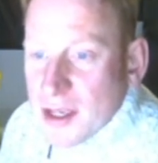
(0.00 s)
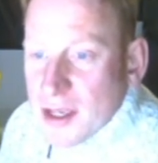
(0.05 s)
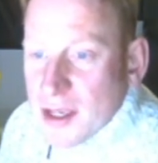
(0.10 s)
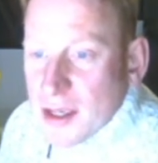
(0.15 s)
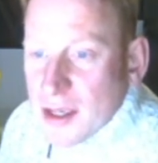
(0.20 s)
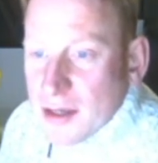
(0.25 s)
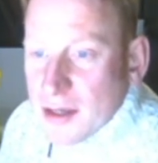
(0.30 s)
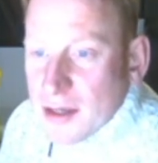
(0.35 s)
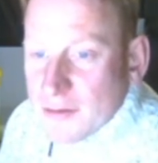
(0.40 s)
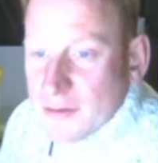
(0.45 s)

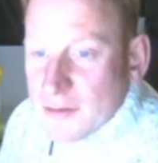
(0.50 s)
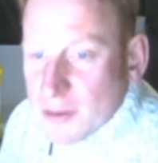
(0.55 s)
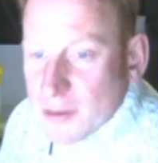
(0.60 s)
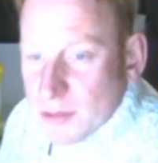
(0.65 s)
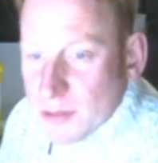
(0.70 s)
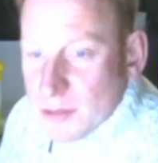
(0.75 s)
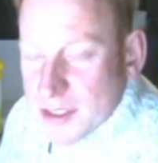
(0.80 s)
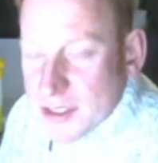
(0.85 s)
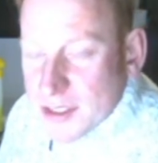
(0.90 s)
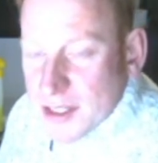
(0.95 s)
and I've sold
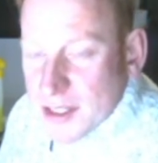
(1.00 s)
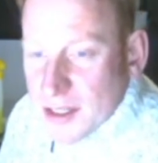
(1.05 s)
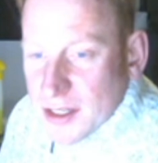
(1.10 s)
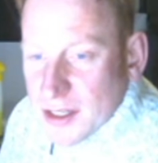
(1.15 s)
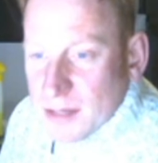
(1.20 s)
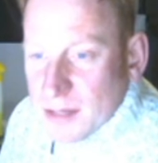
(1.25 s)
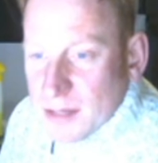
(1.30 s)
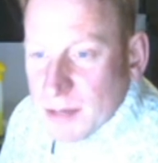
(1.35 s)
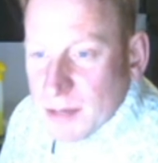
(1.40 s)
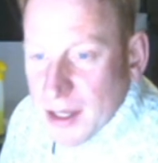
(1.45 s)
the
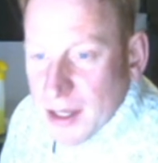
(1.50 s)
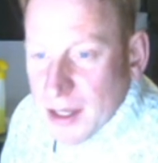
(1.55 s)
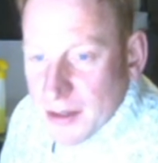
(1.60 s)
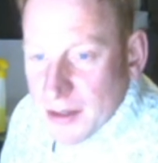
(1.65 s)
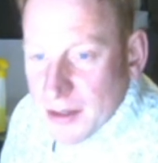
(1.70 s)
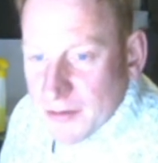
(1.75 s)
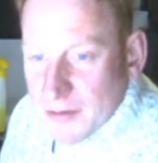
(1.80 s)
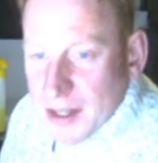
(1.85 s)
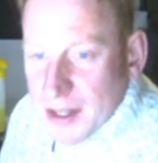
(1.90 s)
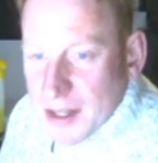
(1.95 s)
CD player, the
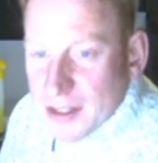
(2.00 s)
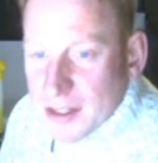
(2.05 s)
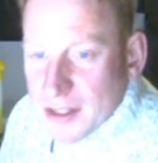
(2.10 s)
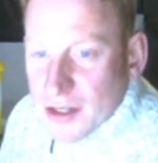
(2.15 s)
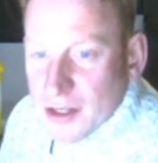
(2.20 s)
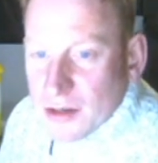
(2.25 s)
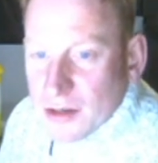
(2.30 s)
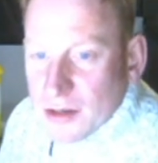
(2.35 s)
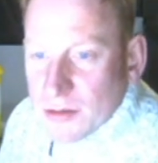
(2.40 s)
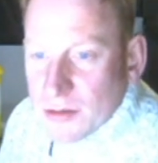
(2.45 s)

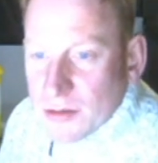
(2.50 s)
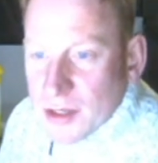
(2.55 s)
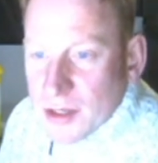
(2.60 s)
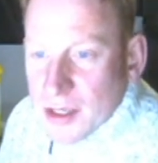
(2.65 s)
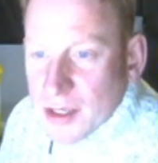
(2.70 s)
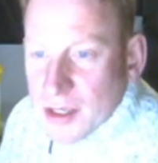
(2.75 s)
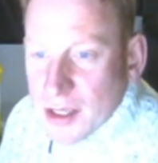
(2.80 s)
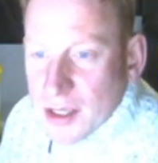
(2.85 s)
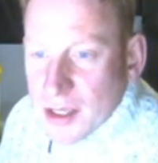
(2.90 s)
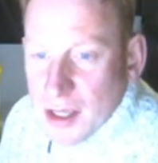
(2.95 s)
radio,
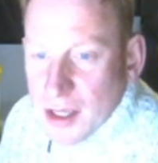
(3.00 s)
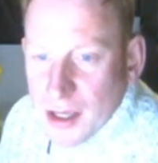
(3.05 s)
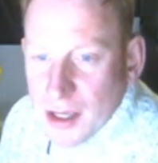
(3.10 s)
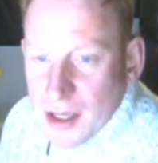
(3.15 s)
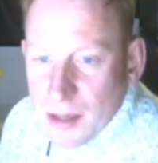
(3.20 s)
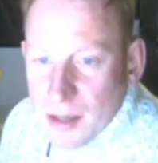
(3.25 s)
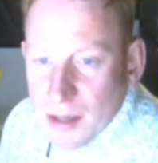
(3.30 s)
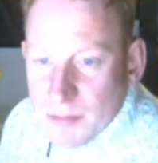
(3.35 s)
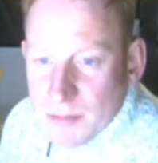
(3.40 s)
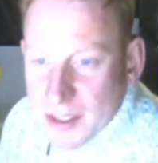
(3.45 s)

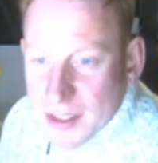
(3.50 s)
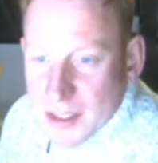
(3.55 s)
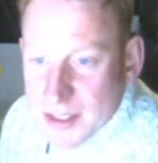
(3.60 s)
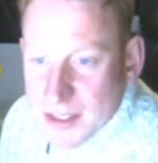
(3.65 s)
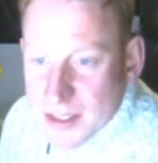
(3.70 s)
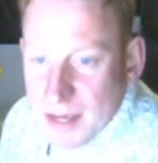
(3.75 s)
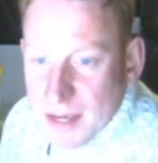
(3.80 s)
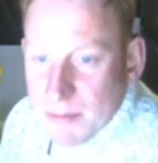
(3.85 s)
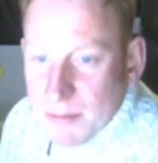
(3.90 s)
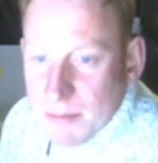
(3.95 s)
the
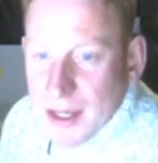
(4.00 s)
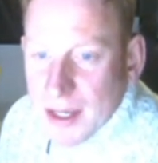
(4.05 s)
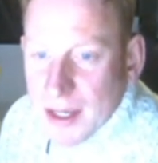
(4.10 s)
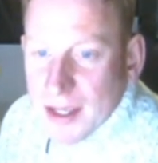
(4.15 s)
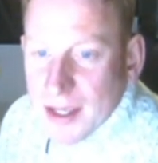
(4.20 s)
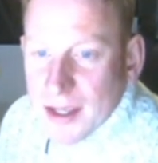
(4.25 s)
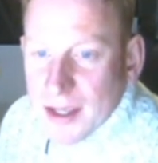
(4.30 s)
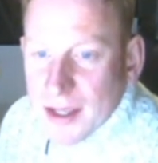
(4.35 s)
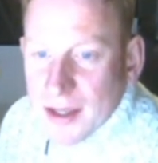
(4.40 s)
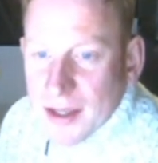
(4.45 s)
cassette
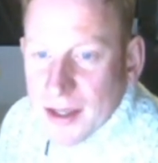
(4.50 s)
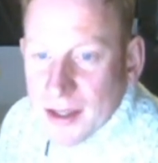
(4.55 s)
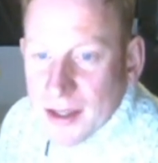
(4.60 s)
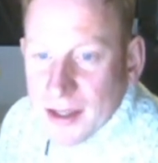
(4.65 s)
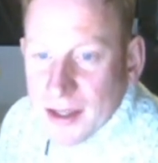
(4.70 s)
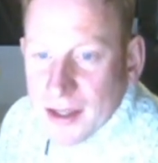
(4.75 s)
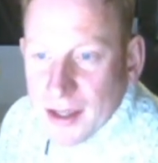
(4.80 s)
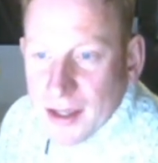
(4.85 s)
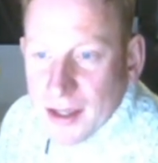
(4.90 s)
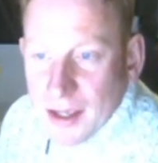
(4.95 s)
player
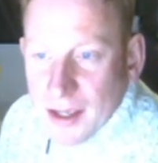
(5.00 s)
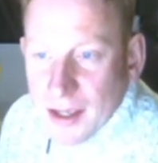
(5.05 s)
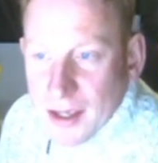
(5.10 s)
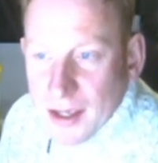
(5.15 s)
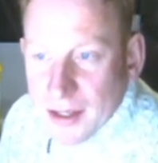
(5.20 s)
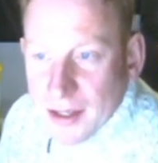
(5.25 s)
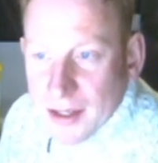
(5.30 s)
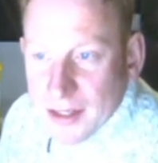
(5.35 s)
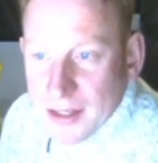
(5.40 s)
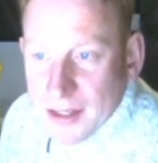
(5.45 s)

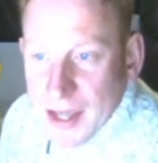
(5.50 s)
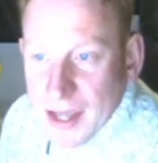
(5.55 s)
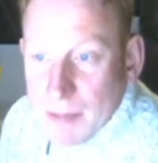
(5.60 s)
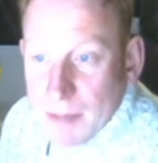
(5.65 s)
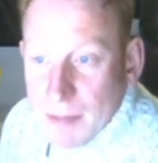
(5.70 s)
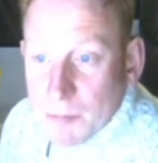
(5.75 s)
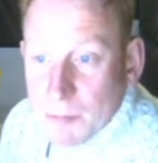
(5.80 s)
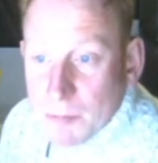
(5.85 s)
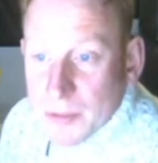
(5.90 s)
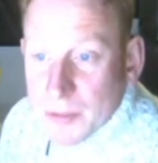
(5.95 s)
and the
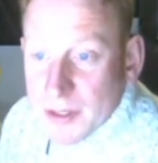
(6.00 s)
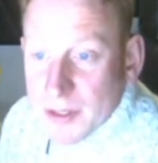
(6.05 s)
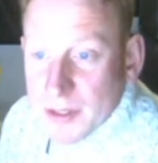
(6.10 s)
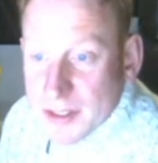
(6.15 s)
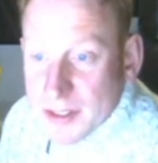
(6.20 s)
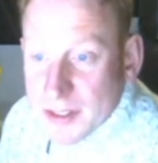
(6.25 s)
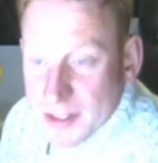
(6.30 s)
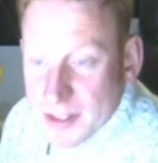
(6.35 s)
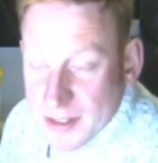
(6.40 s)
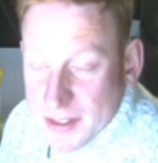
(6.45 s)
amp, and
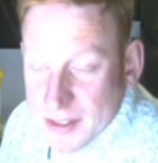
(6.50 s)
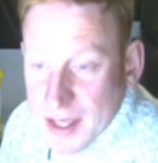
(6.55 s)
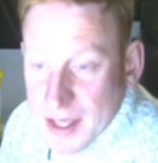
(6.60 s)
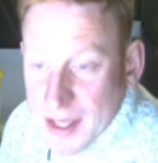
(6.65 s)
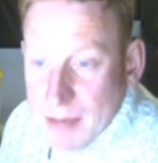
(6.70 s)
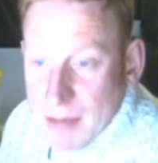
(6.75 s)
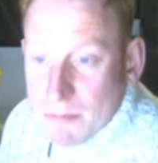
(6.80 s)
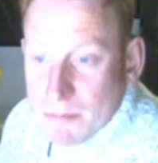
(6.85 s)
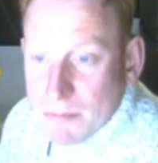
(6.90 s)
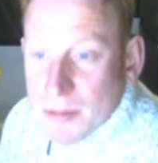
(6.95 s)
this is the
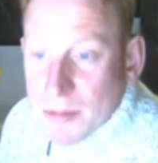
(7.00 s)
amp,